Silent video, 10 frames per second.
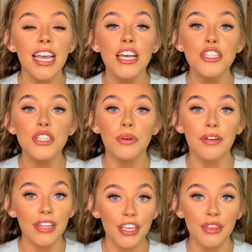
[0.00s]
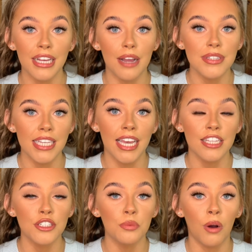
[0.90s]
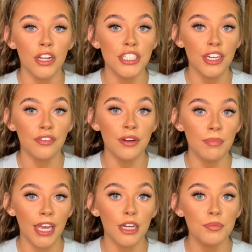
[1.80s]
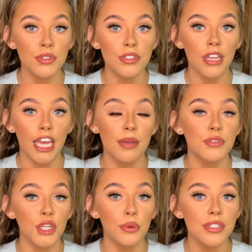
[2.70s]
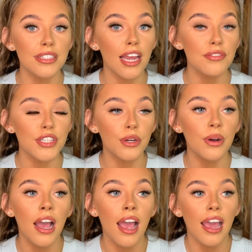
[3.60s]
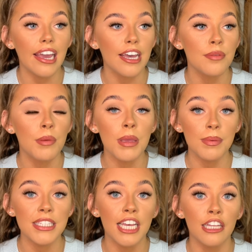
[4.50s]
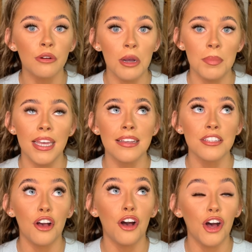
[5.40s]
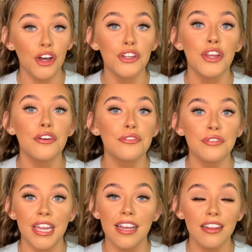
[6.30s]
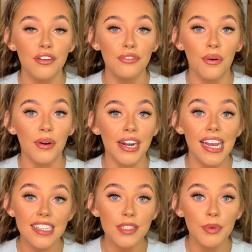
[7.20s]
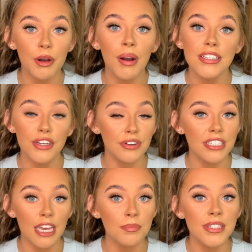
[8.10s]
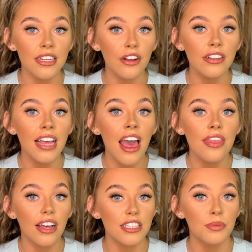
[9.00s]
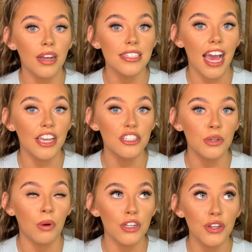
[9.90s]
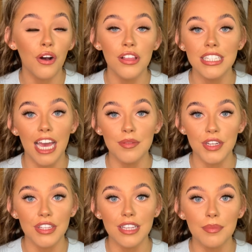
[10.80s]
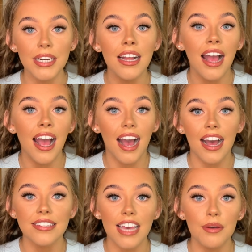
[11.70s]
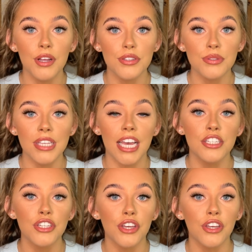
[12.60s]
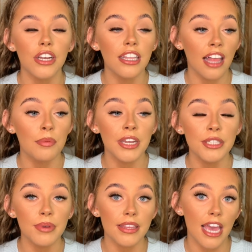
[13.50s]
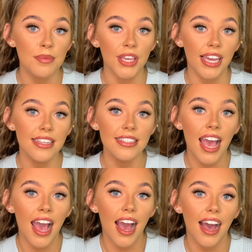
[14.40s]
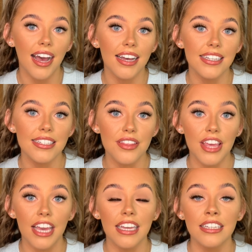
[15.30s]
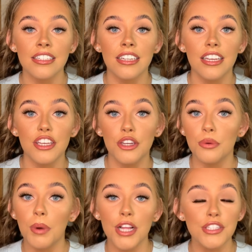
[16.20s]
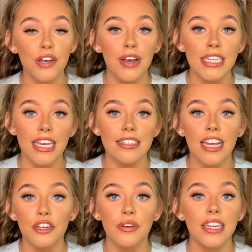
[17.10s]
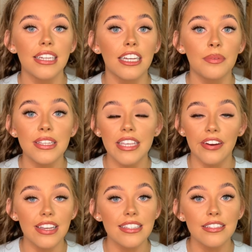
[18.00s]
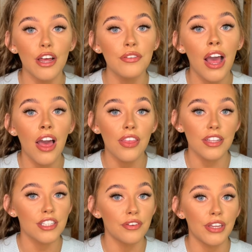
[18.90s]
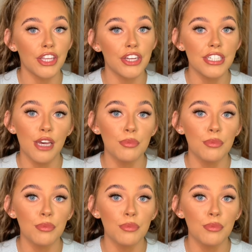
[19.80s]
So a really good thing I would say is to watch different makeup shows and stuff. So BBC Glow Up is unreal for inspo and different tips and all. That's what I used to watch all the time during the summer. And I would also say to collaborate with MBAs, and they can, you know, bounce off ideas and create like a wee series and stuff. That's a really good tip